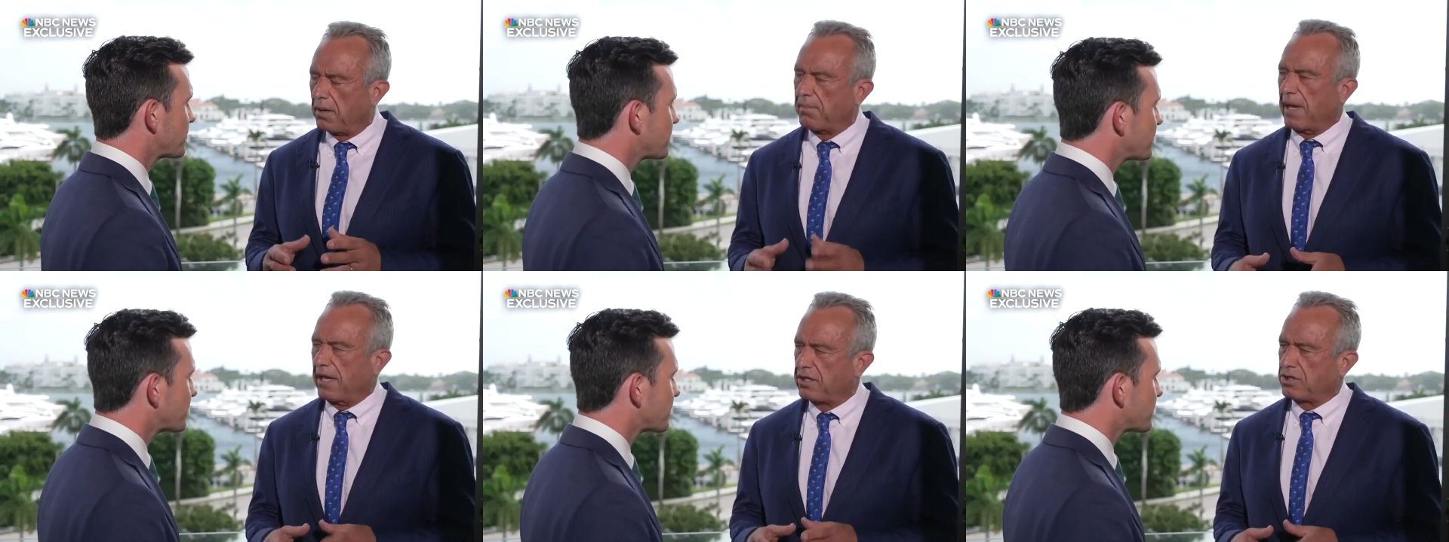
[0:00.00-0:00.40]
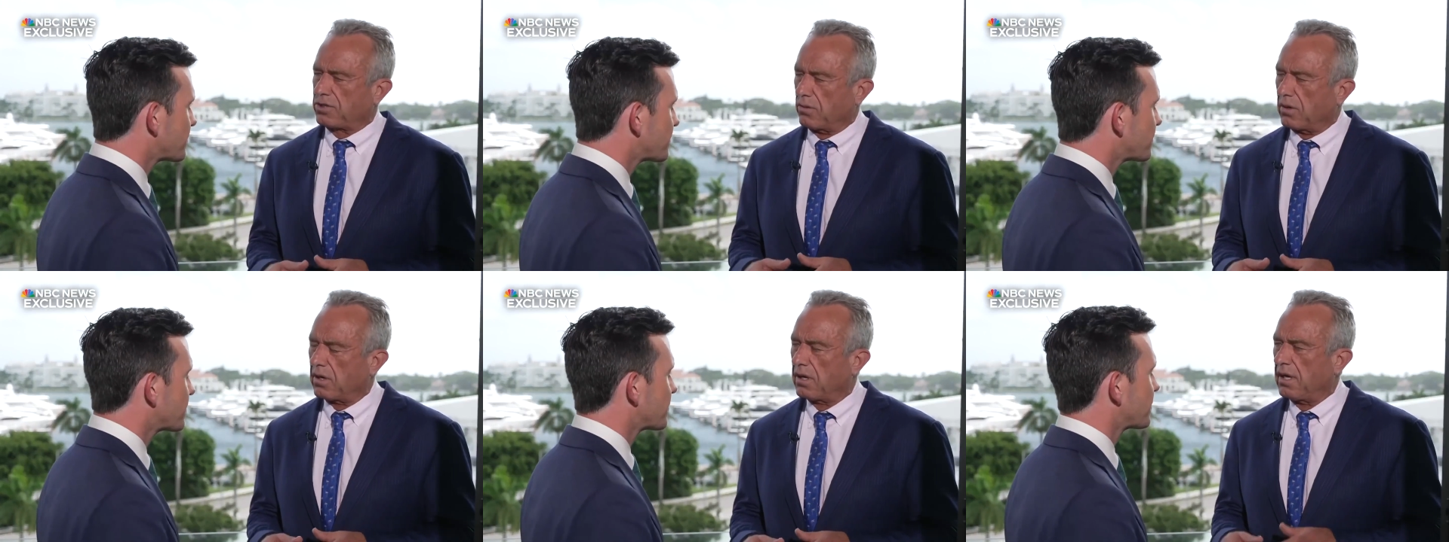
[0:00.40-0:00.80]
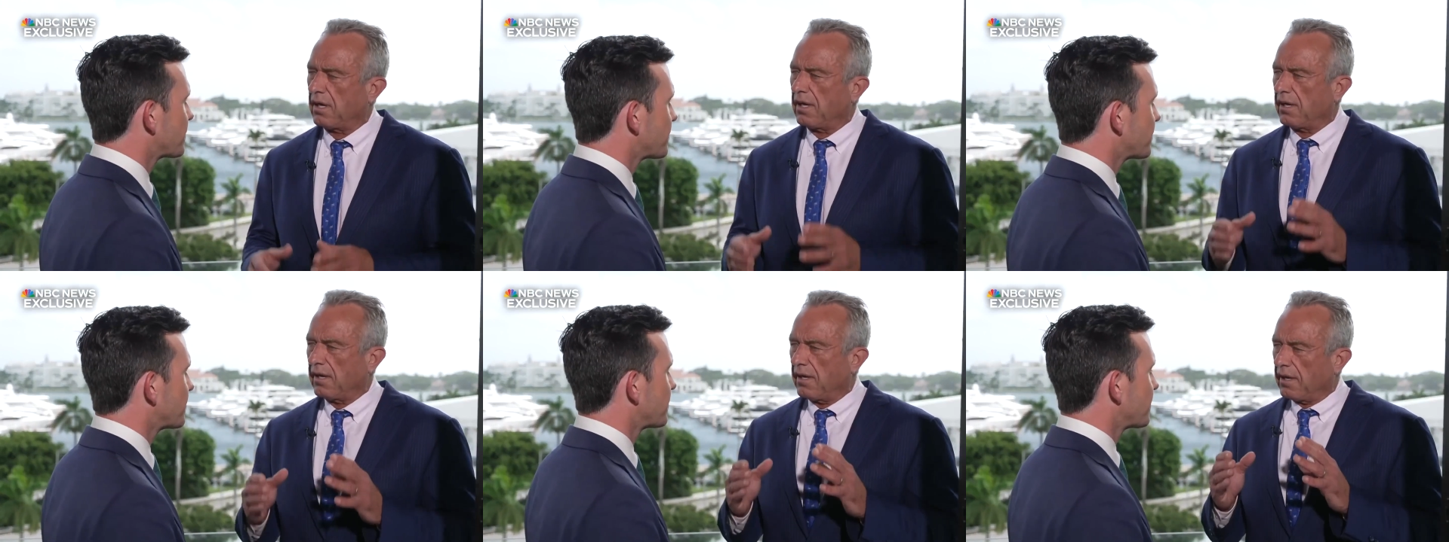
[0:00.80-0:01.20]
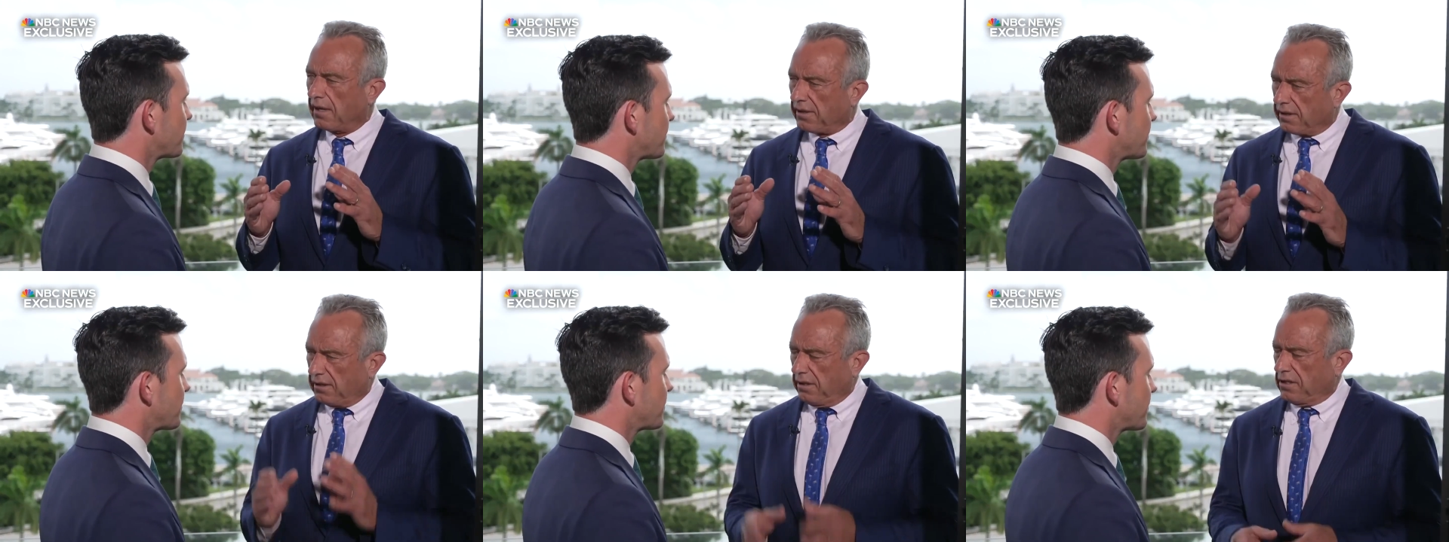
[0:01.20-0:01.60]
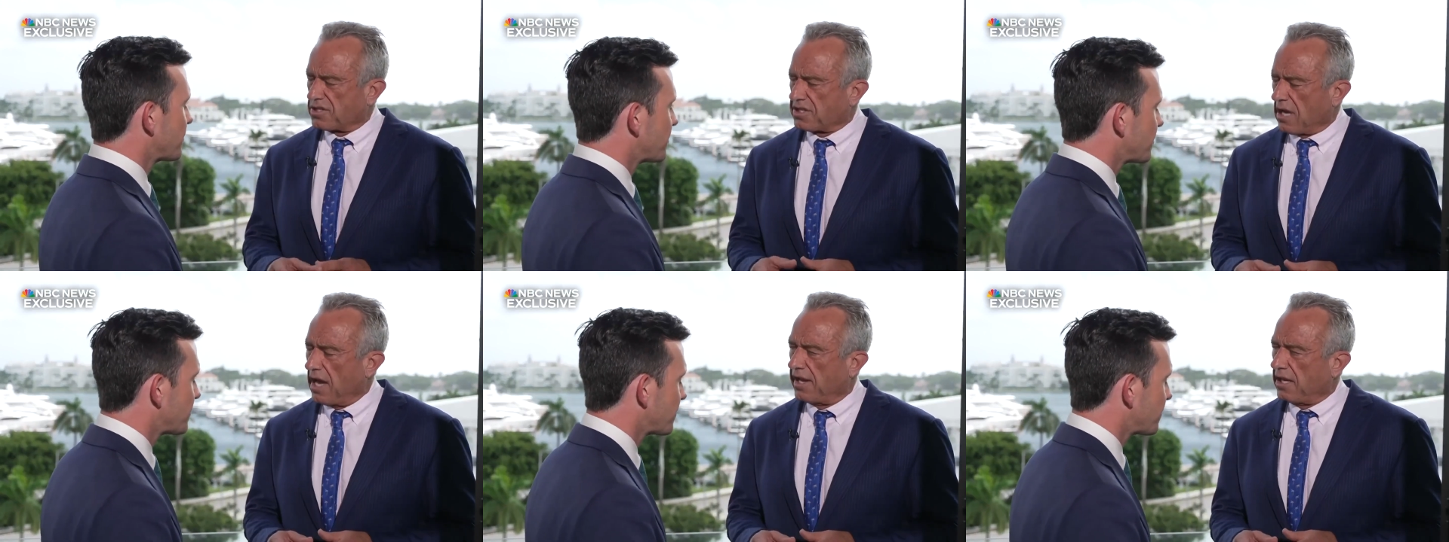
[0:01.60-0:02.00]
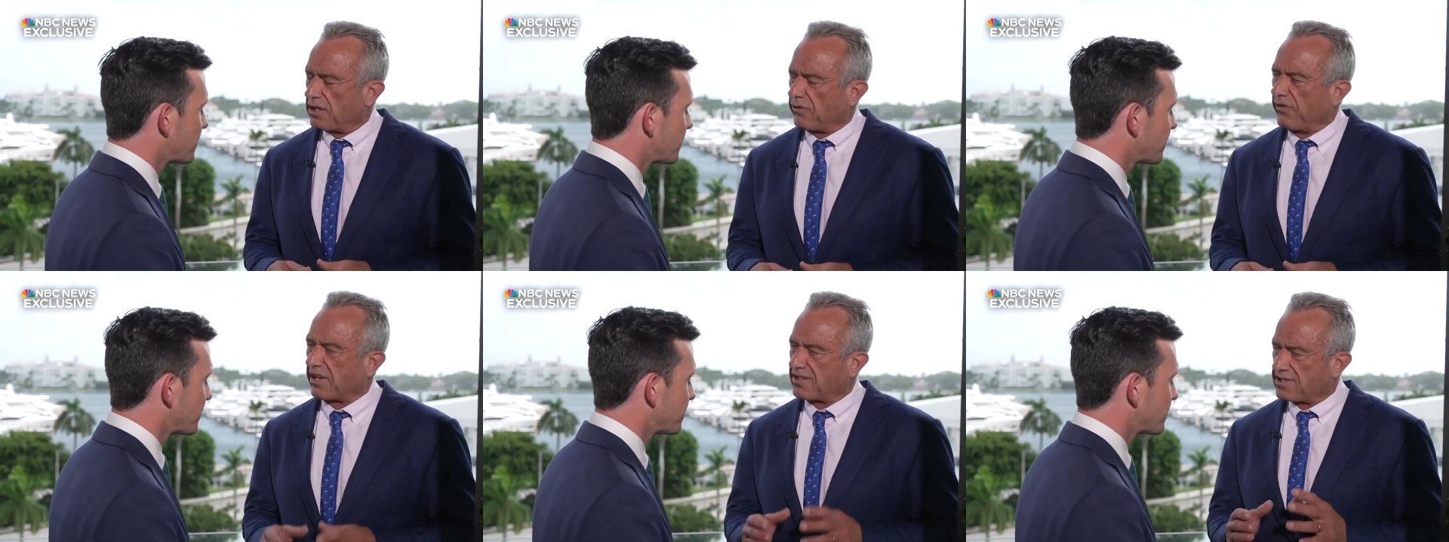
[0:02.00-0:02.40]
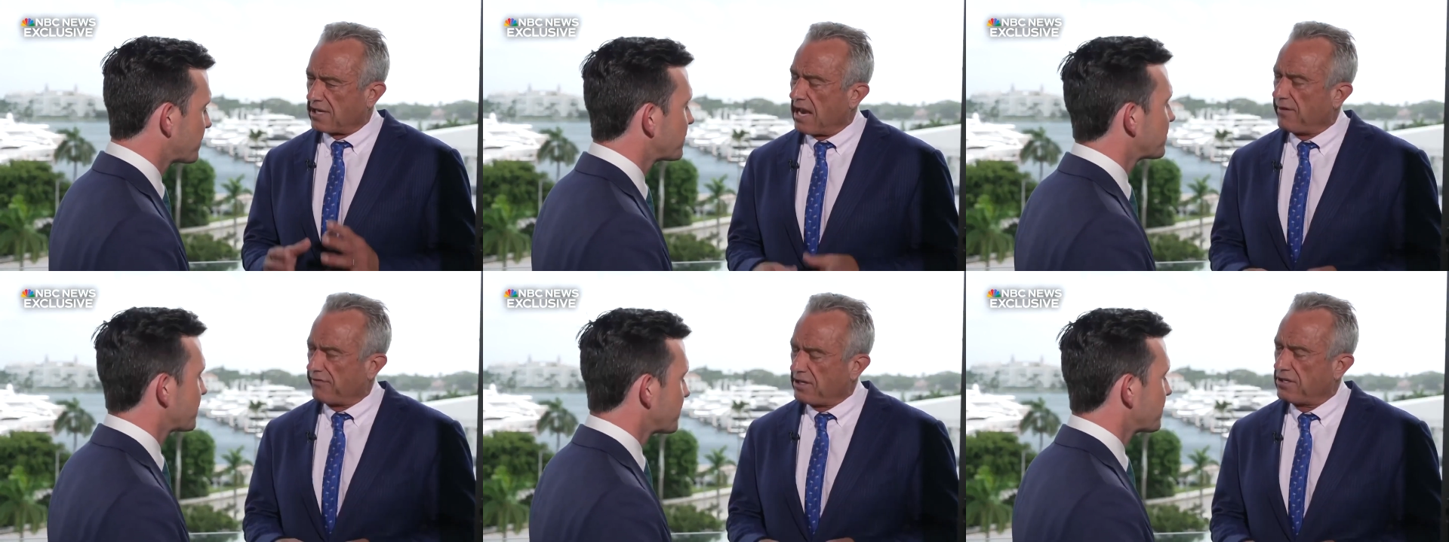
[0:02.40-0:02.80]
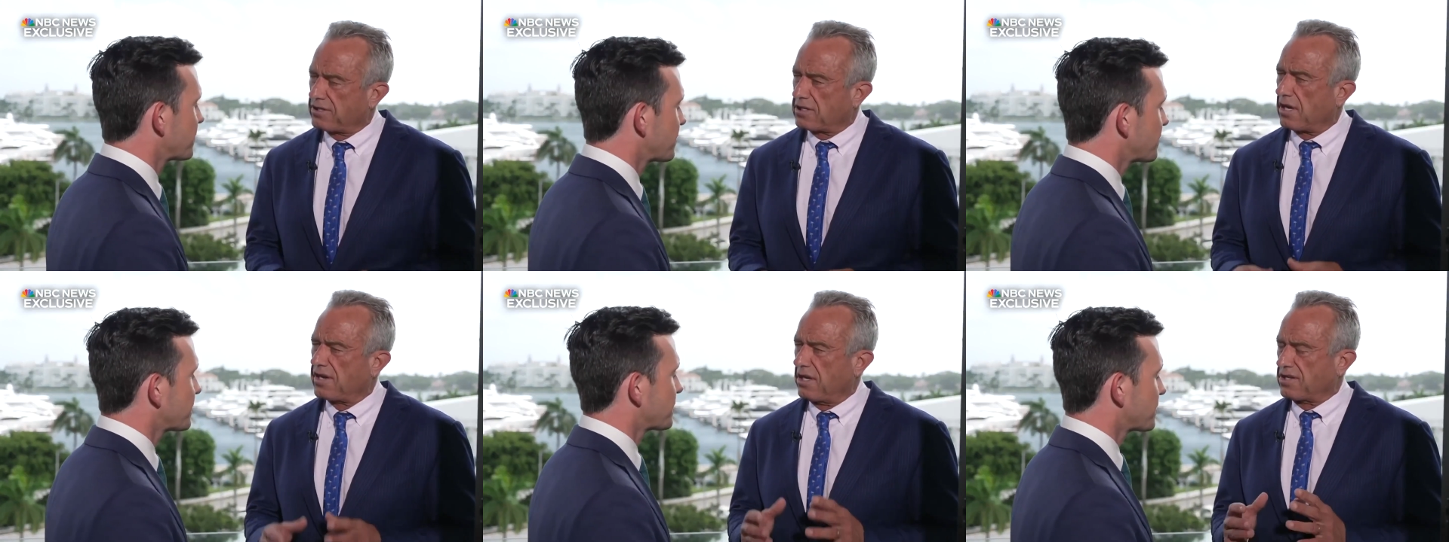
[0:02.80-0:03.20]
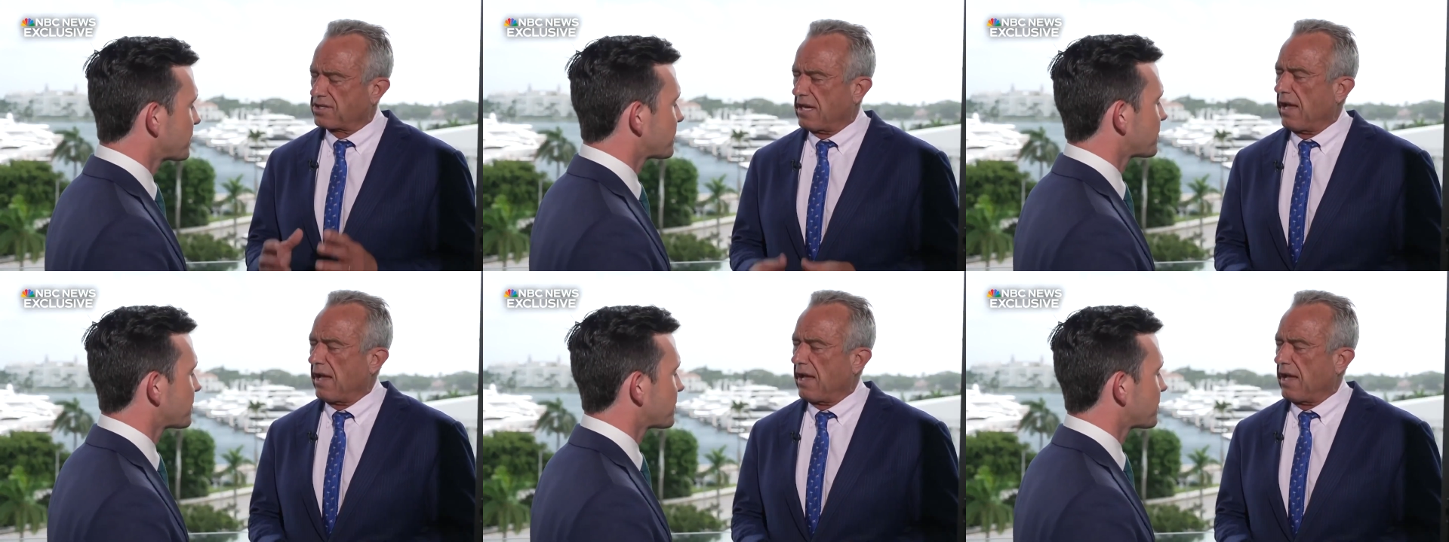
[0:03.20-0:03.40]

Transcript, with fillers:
Speaker 1: to make sure scientific safety studies and